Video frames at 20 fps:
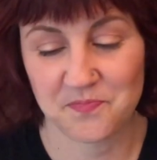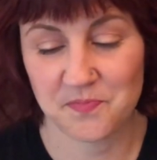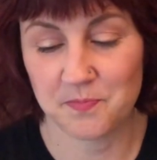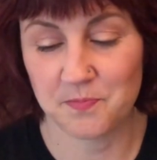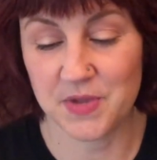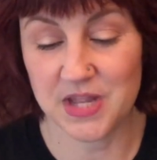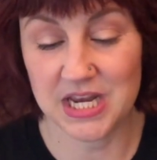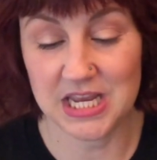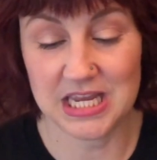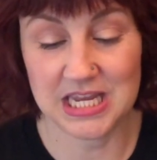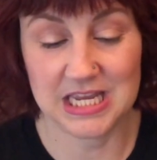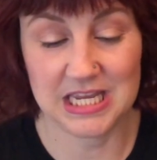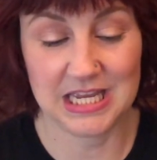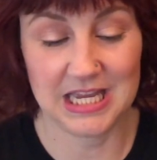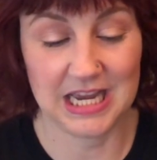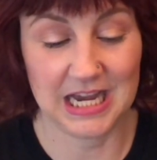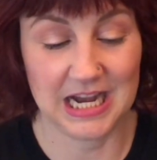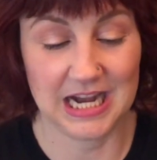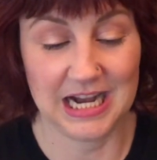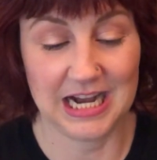But
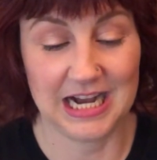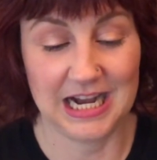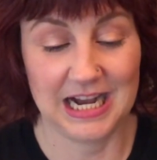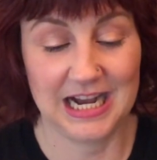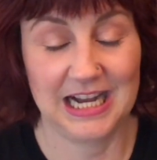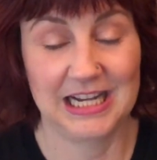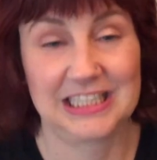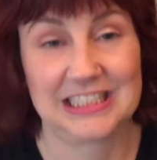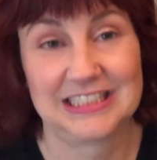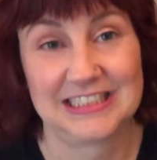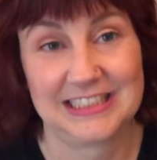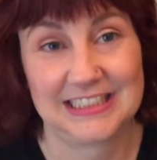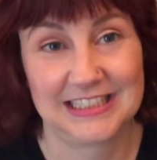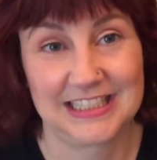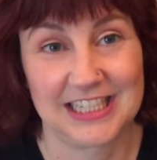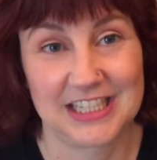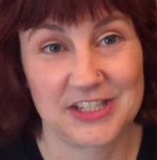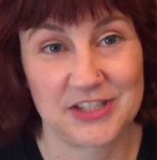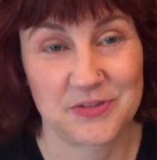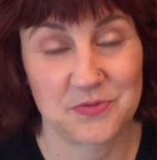
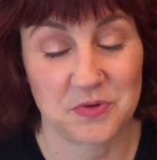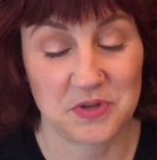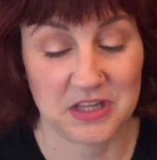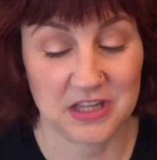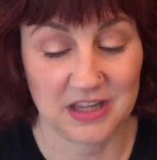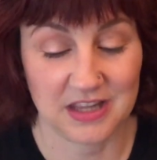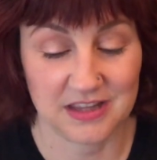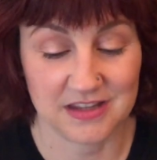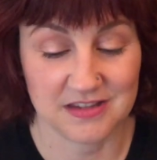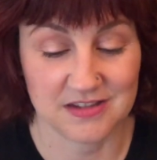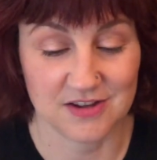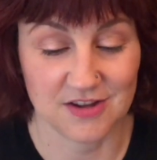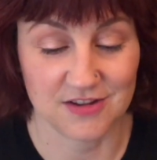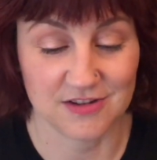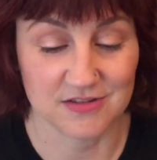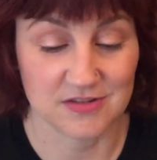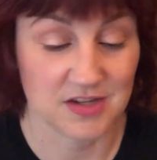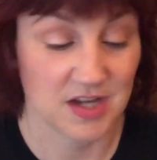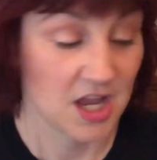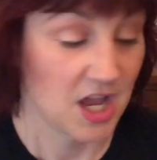I just really like these
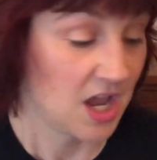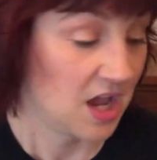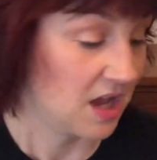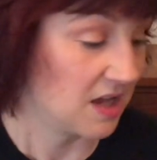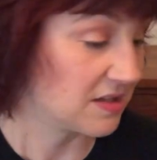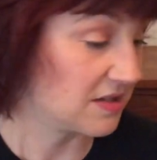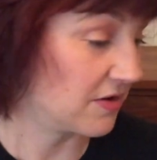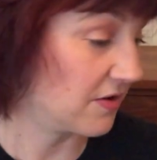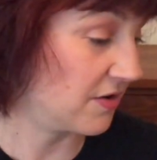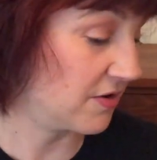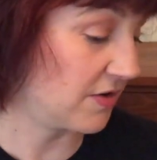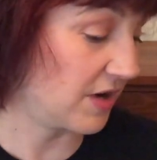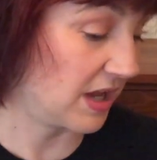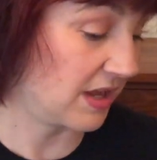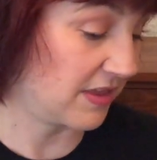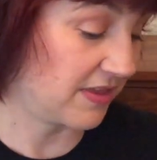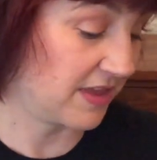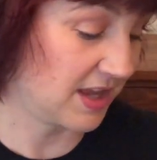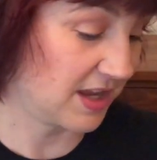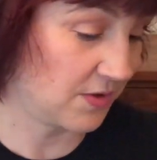colors. So I
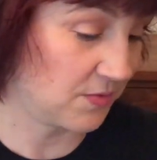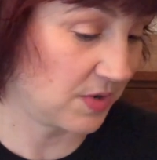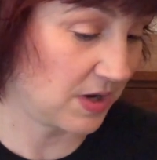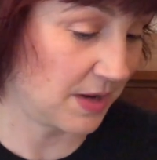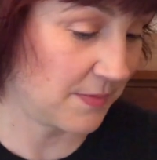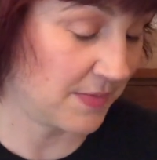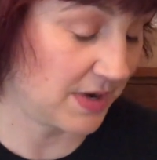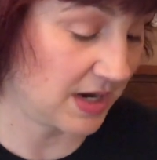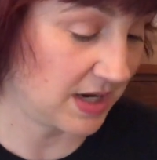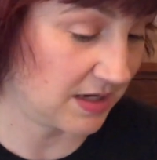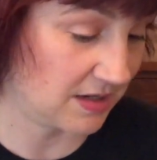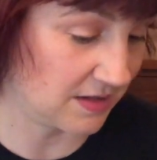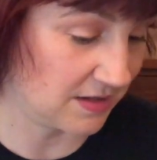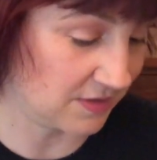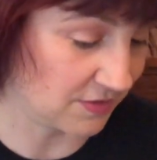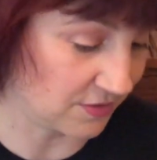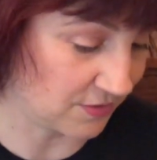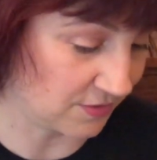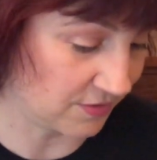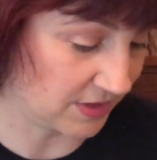think what I might
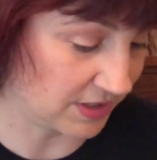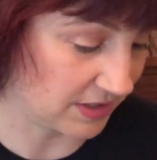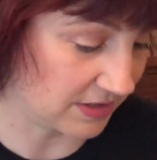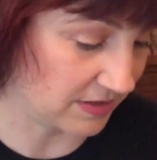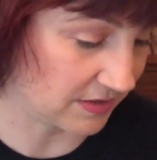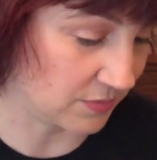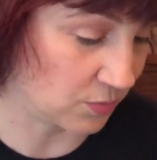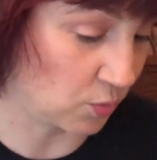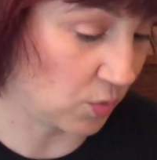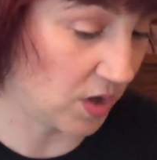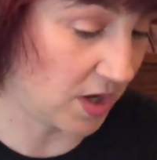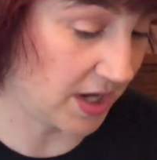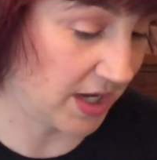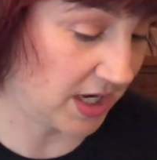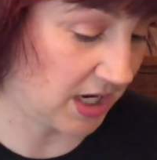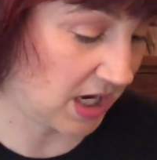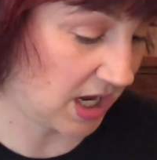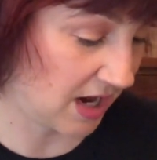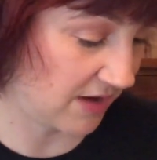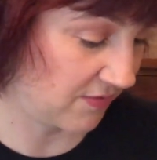do is,
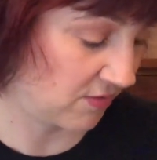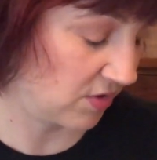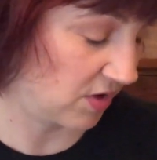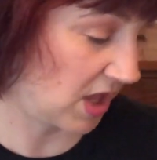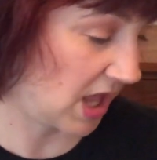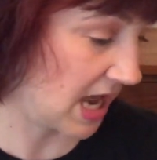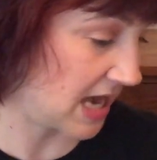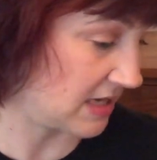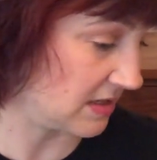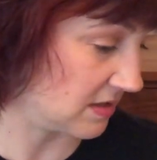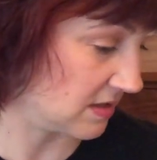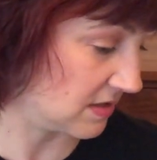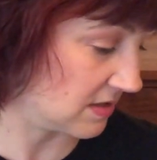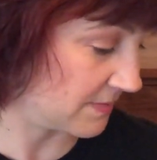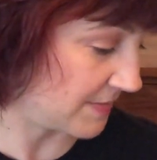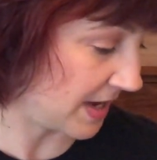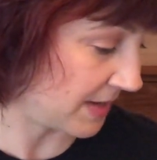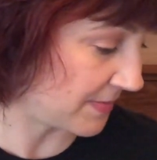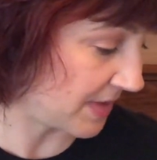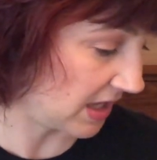one, I realized to
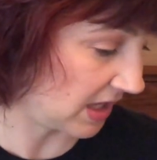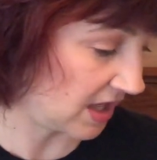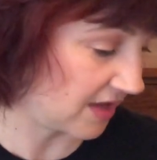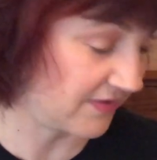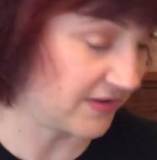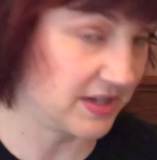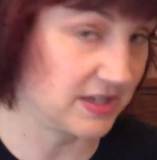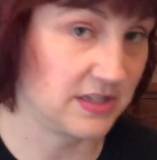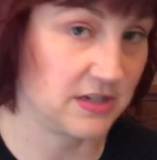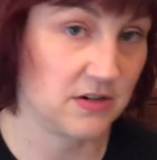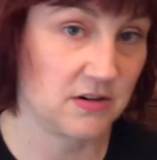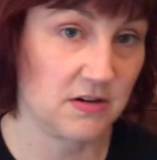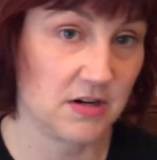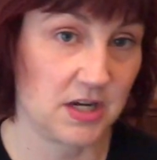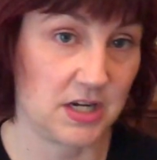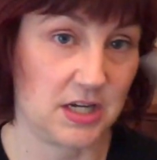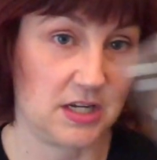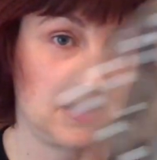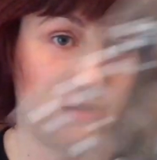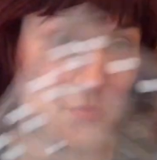make my life easier, I
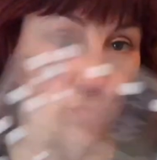need to